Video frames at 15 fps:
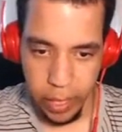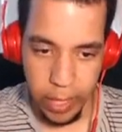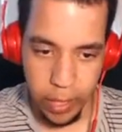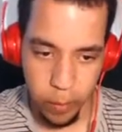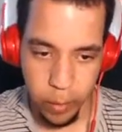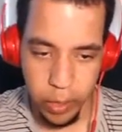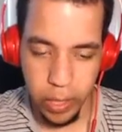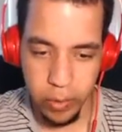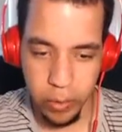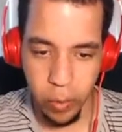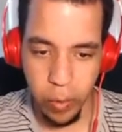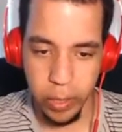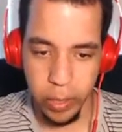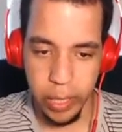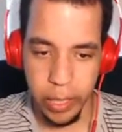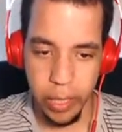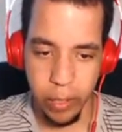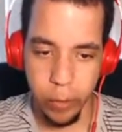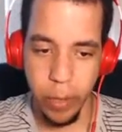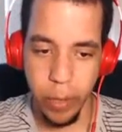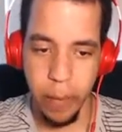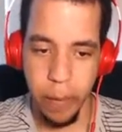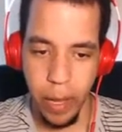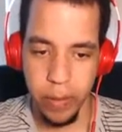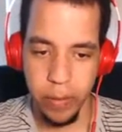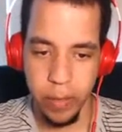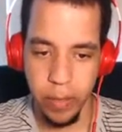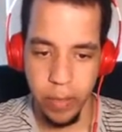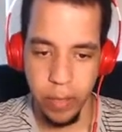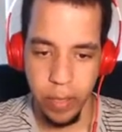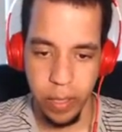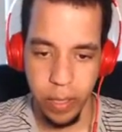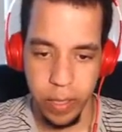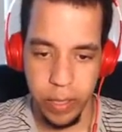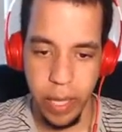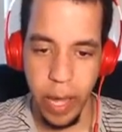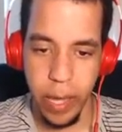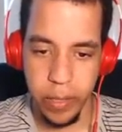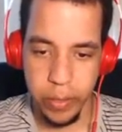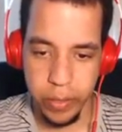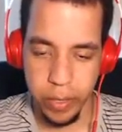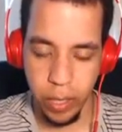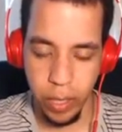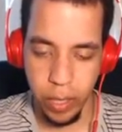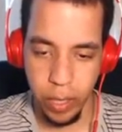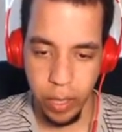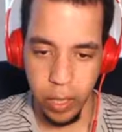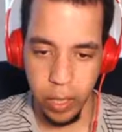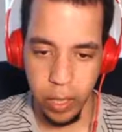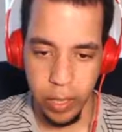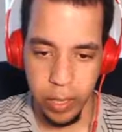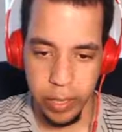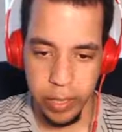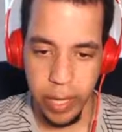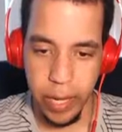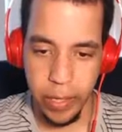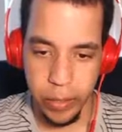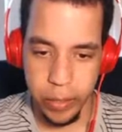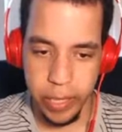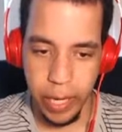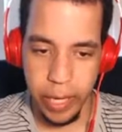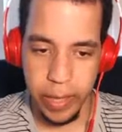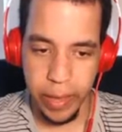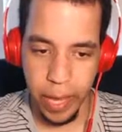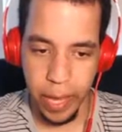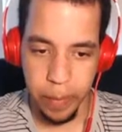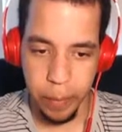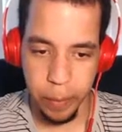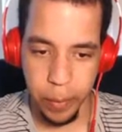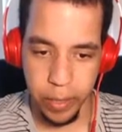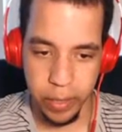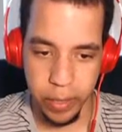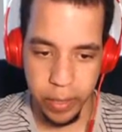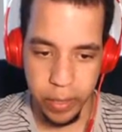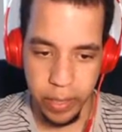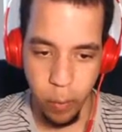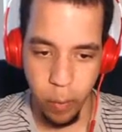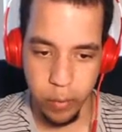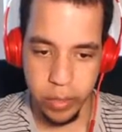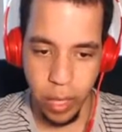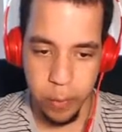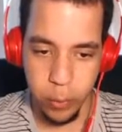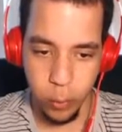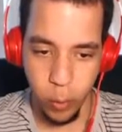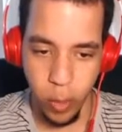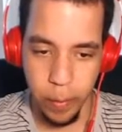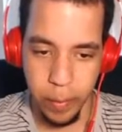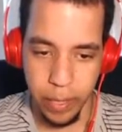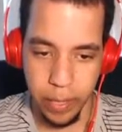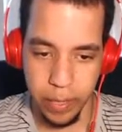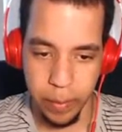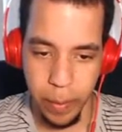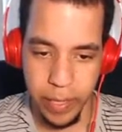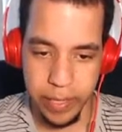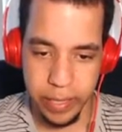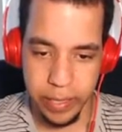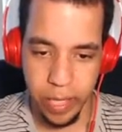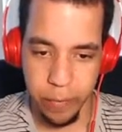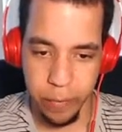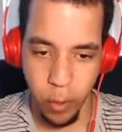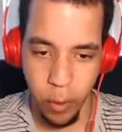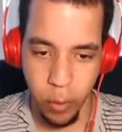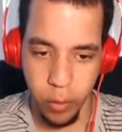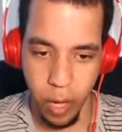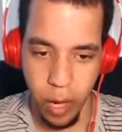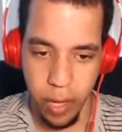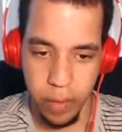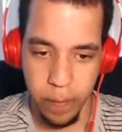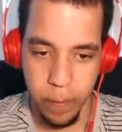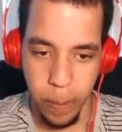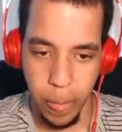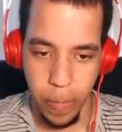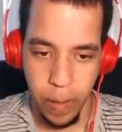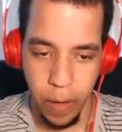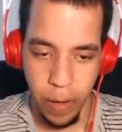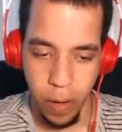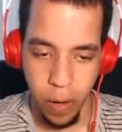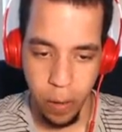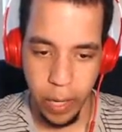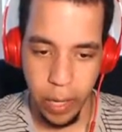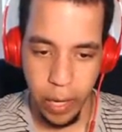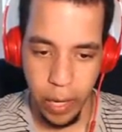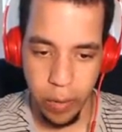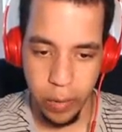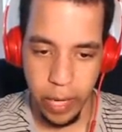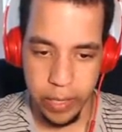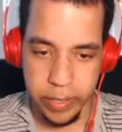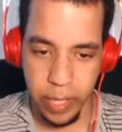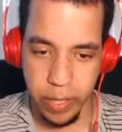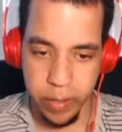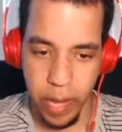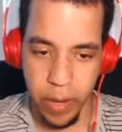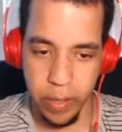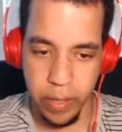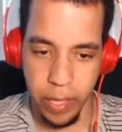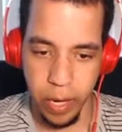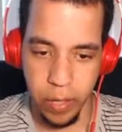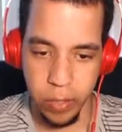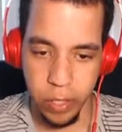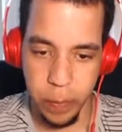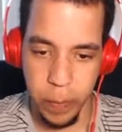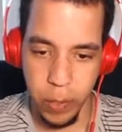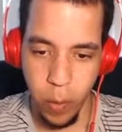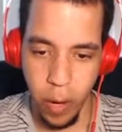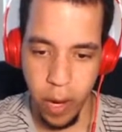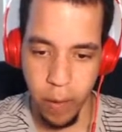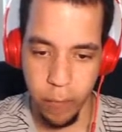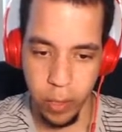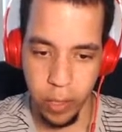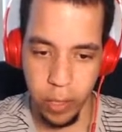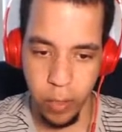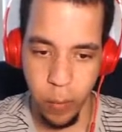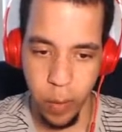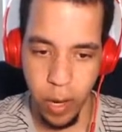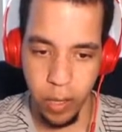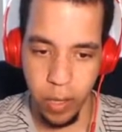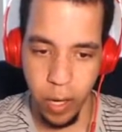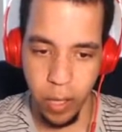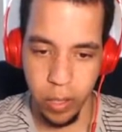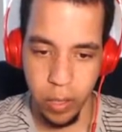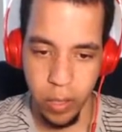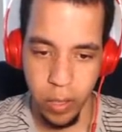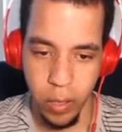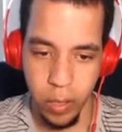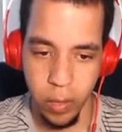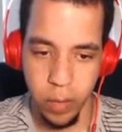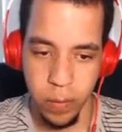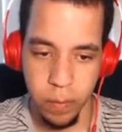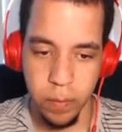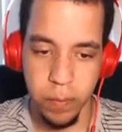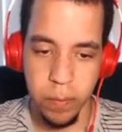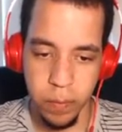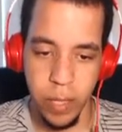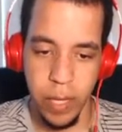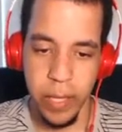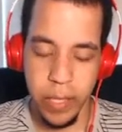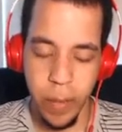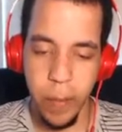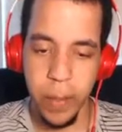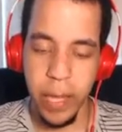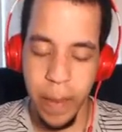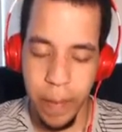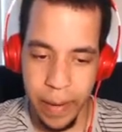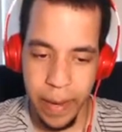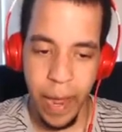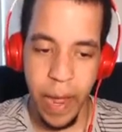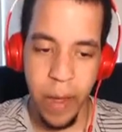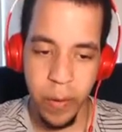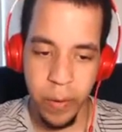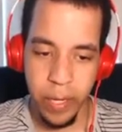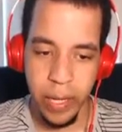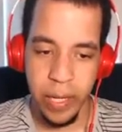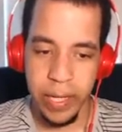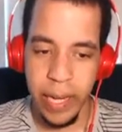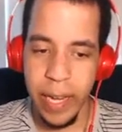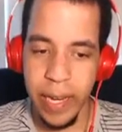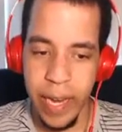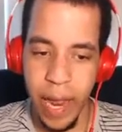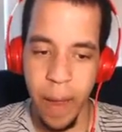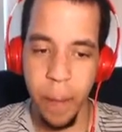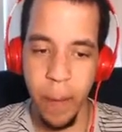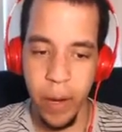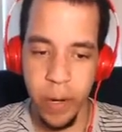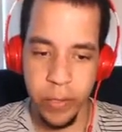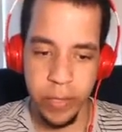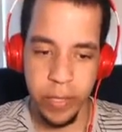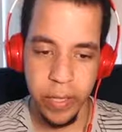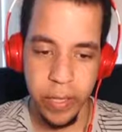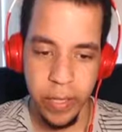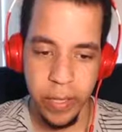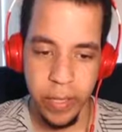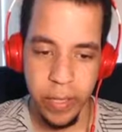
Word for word: Hey, what are you doing? Get a grip, man. Yeah, you, uh, yeah, you say that, but it won't stop squirming. Makes it tough to hold on. Okay, okay, settle down in there. Just be quiet for a little while longer. Mm, someone let me out! Kidnappers!